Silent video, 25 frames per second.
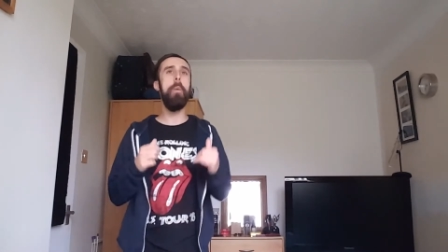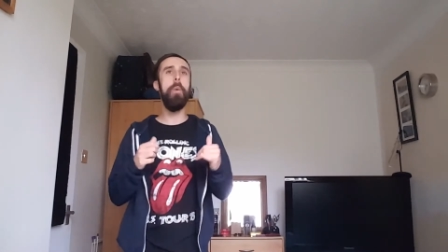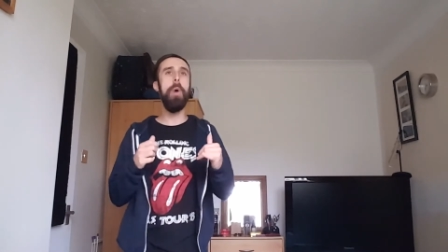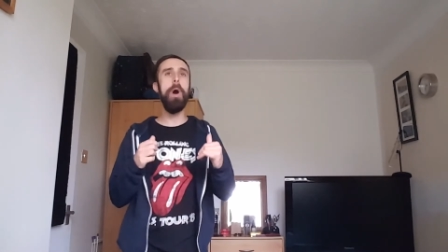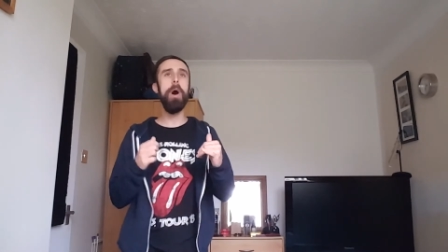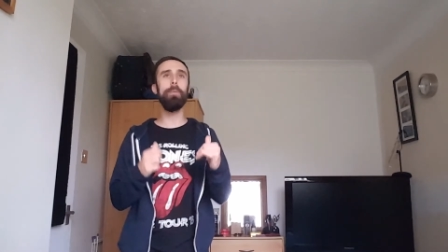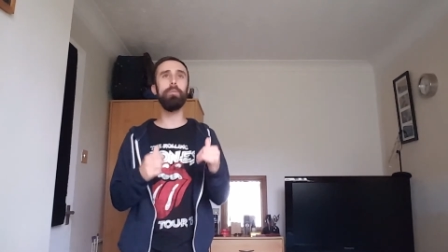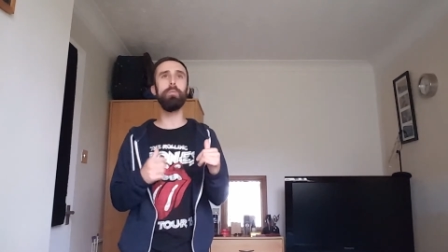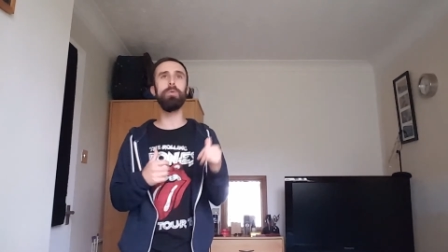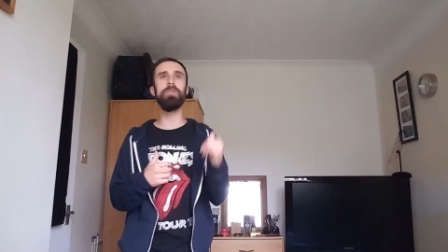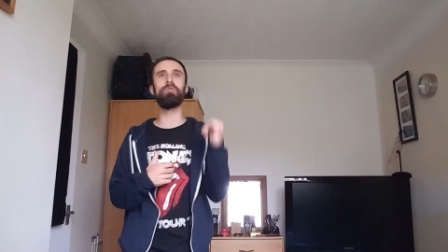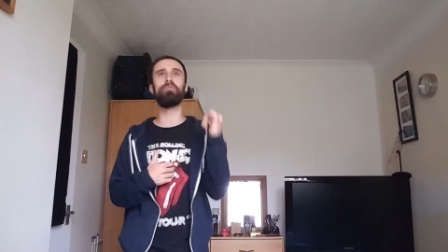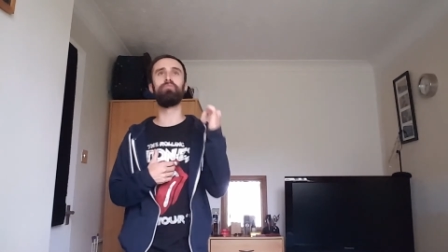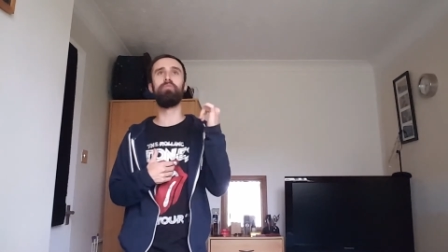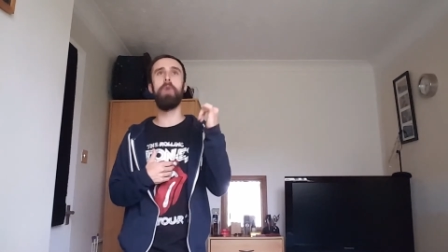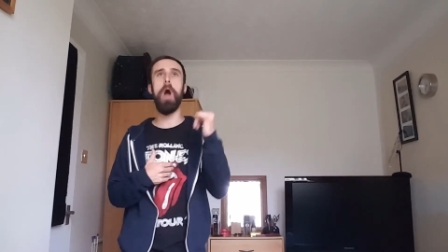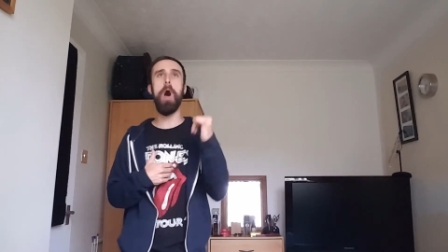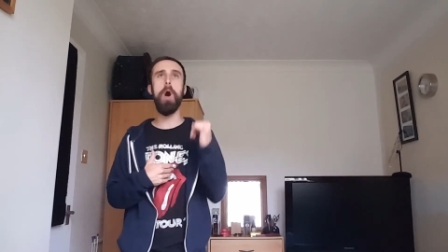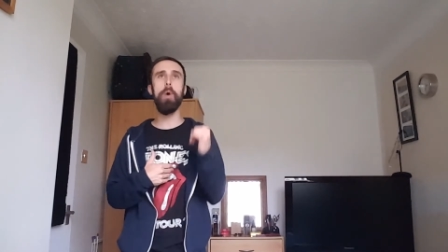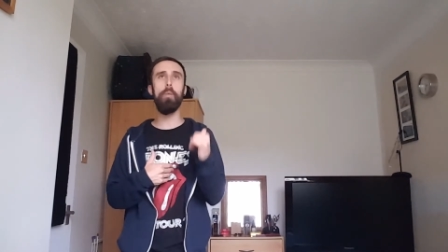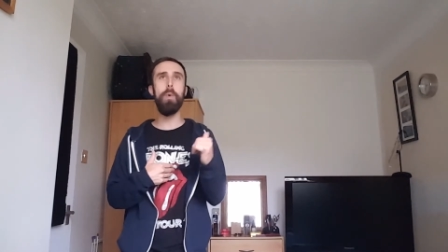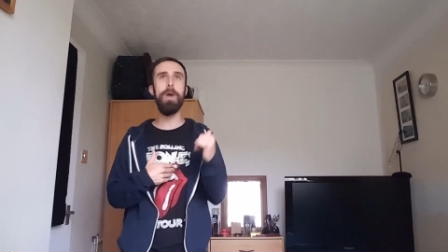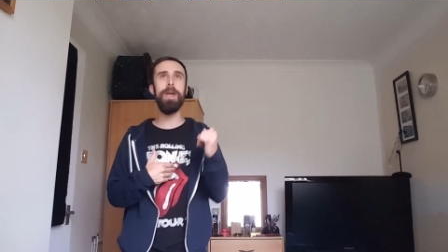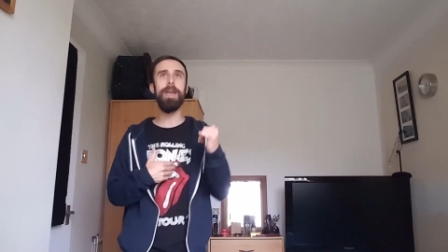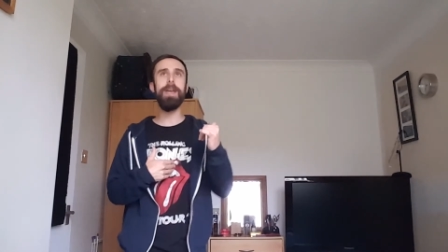what was
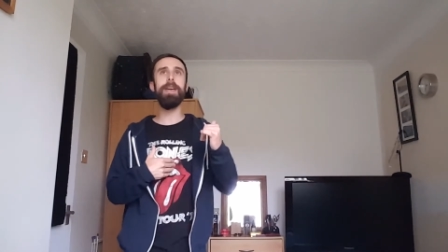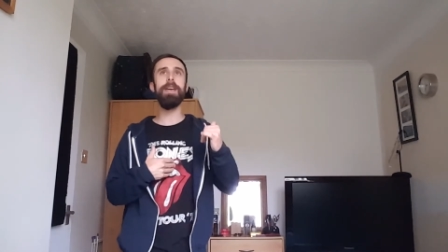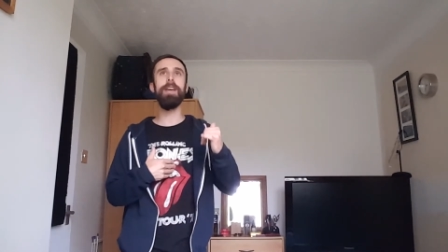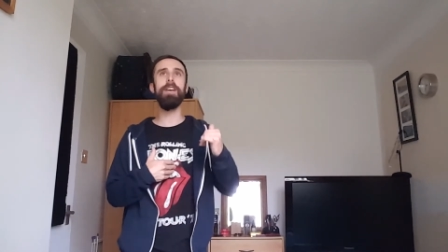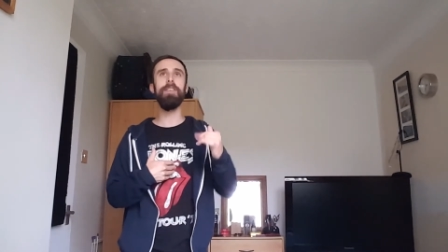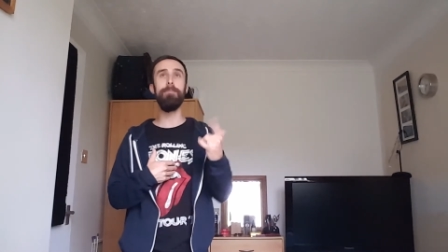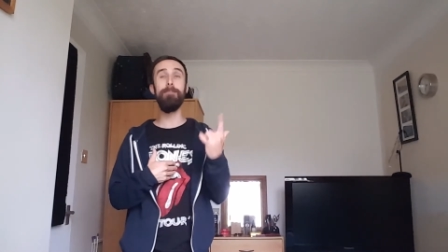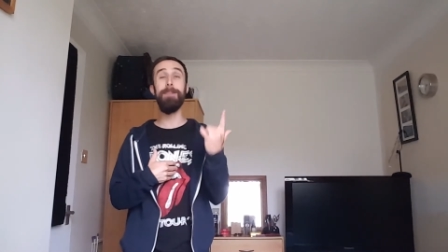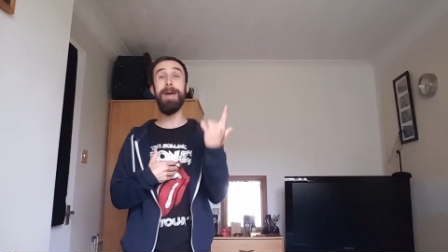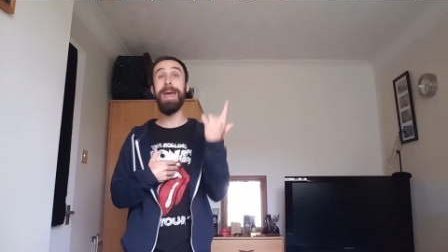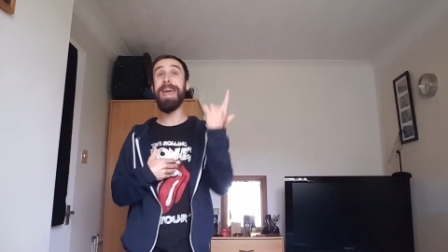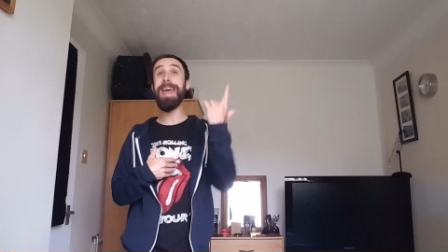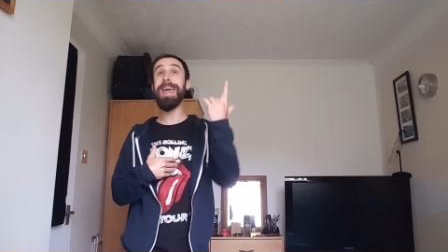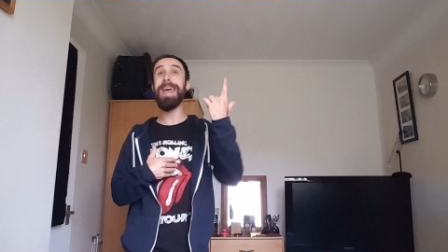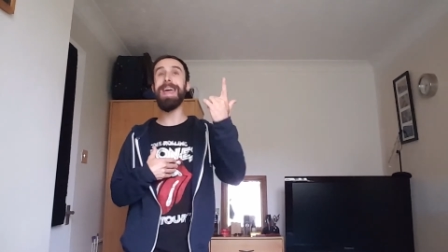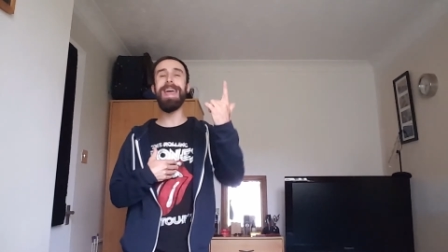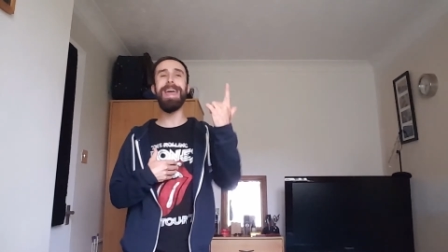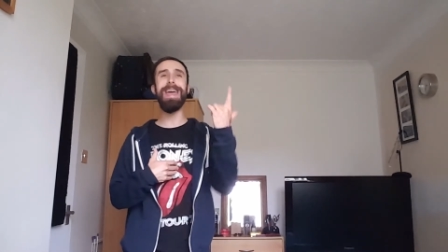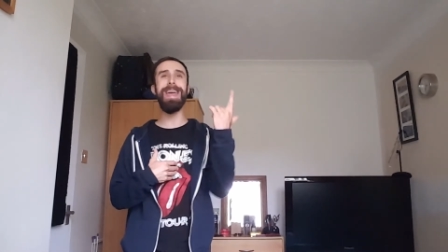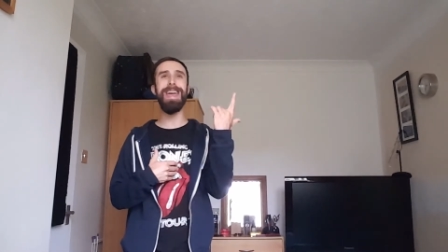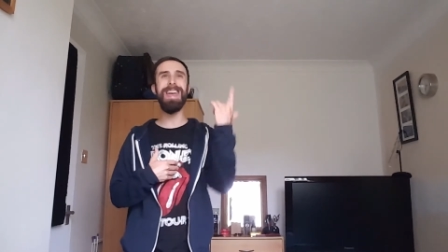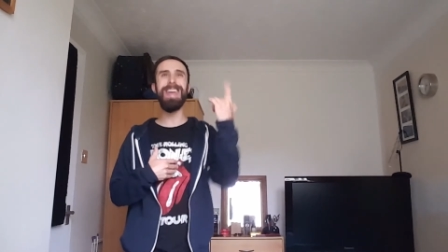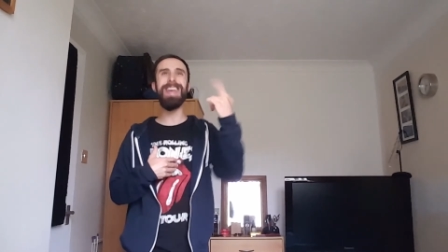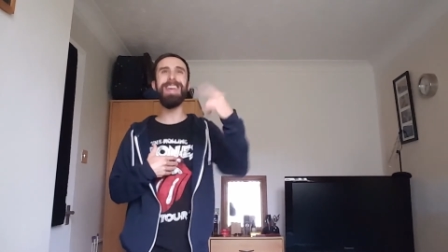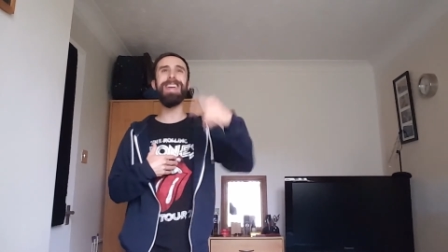wrong with
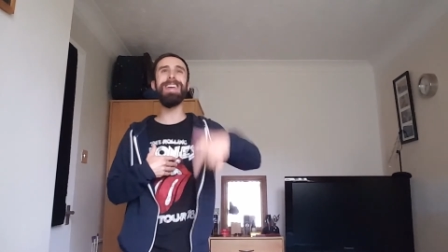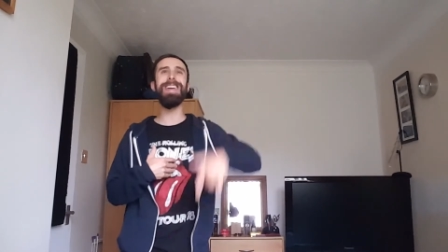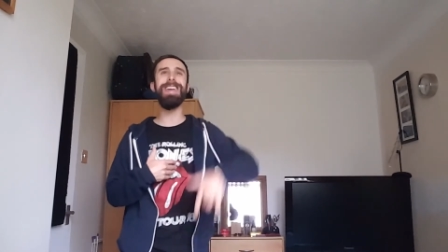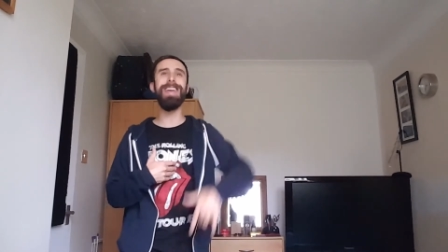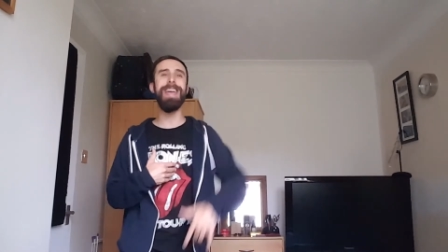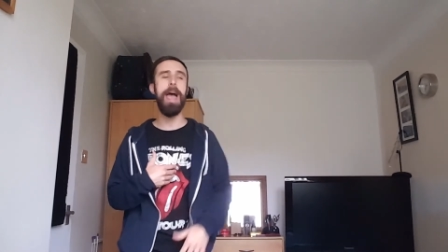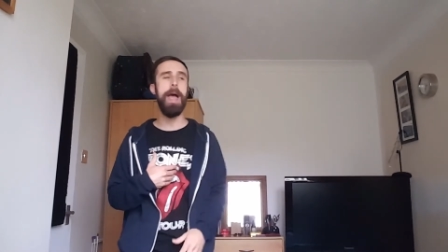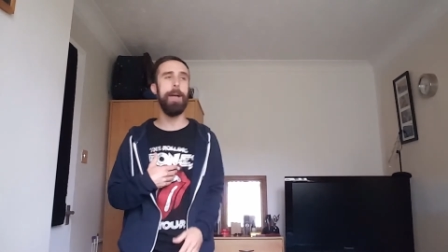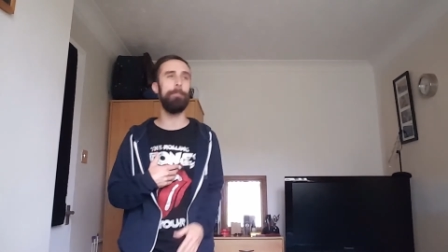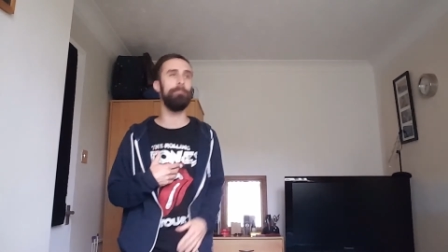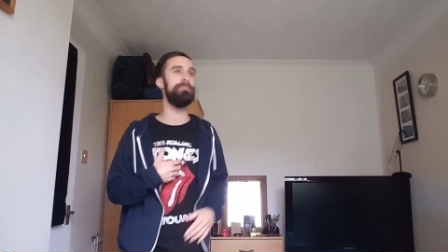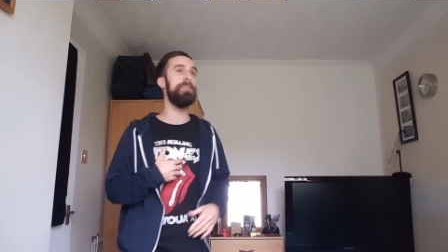me.